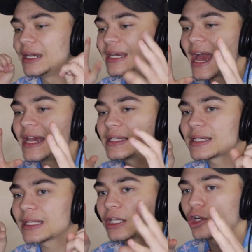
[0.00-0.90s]

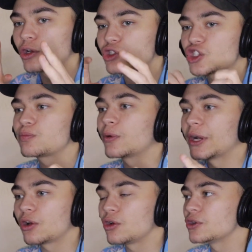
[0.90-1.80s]
nice little
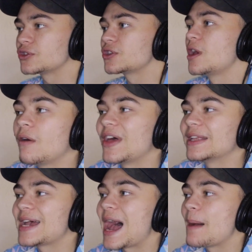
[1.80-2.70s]
sprinkles of
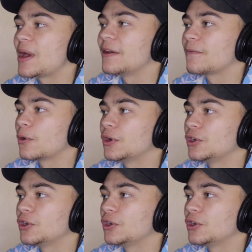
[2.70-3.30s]
that top end for